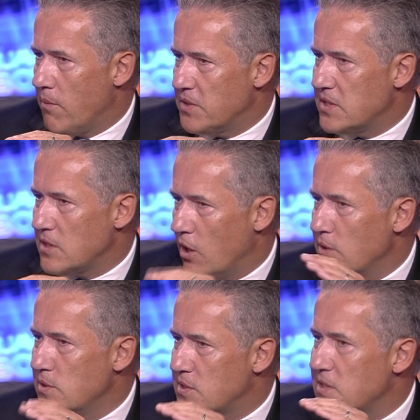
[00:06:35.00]
this
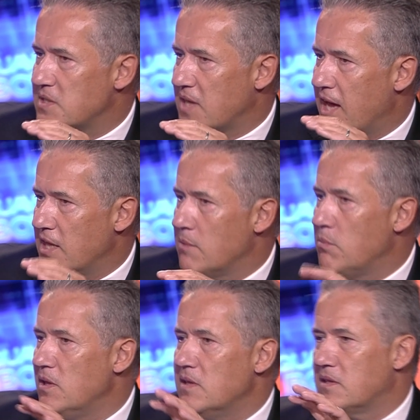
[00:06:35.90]

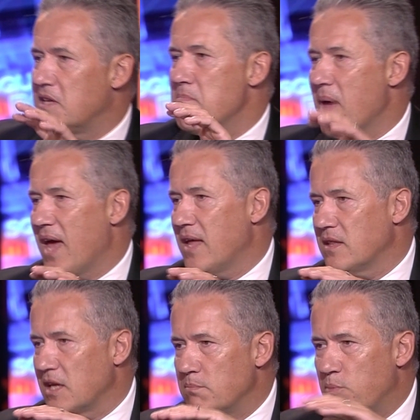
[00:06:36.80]
unsustainable
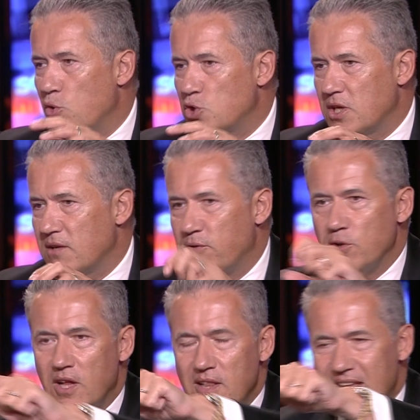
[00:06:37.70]
demand and pushing
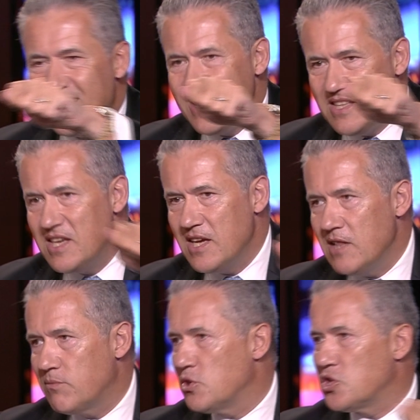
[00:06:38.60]
for the little
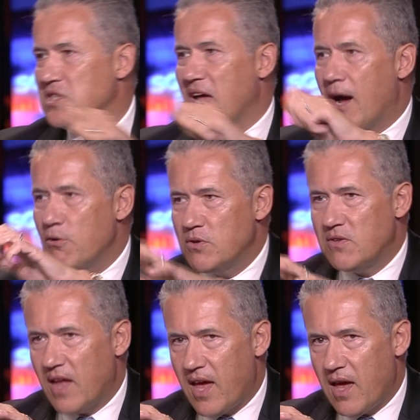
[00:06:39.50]
yield which is out
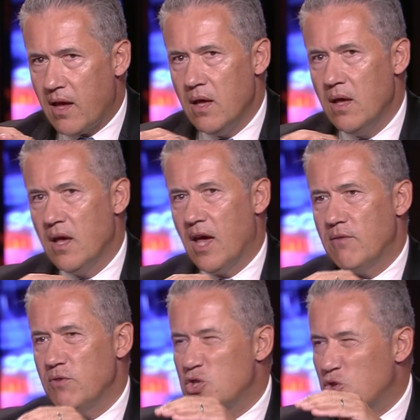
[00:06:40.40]
there
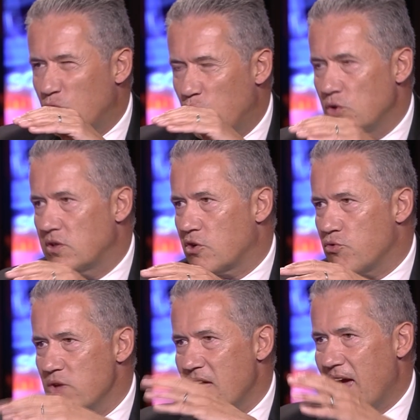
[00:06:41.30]
and which could
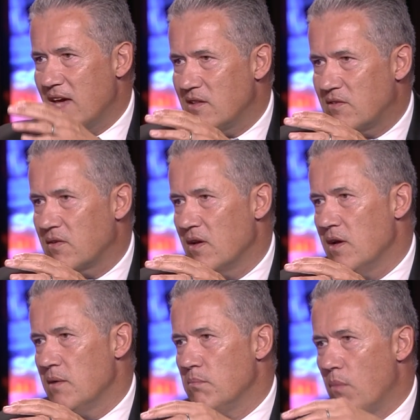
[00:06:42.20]
create
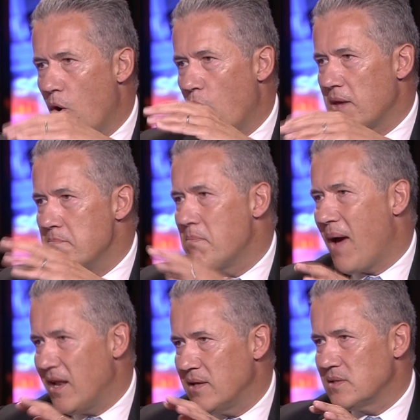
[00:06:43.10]
more
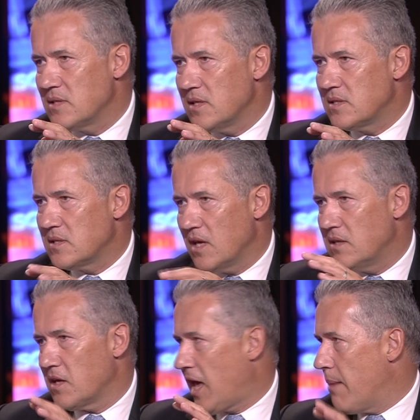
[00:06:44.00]
imbalances
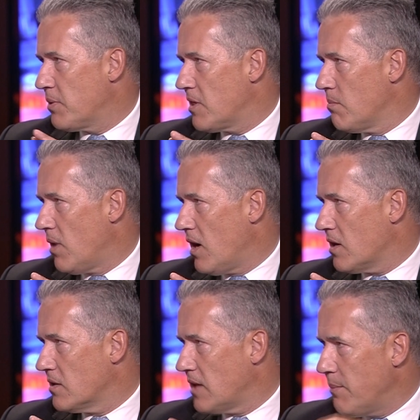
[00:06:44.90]
in the capital
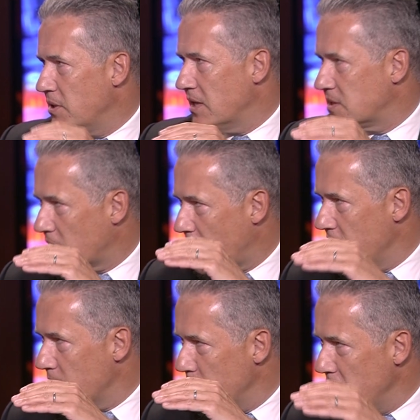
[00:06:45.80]
market? I mean, that's a
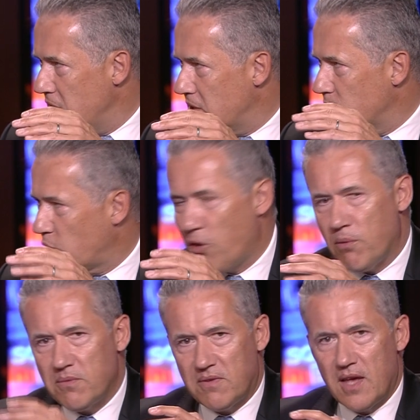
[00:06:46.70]
clear
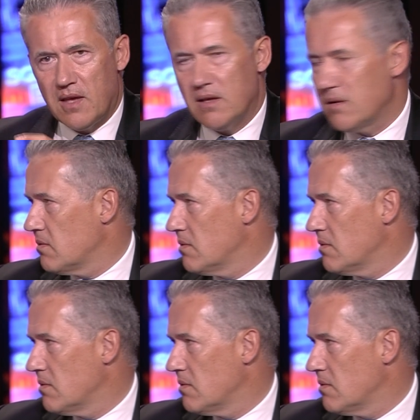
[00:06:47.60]
medium-term thing.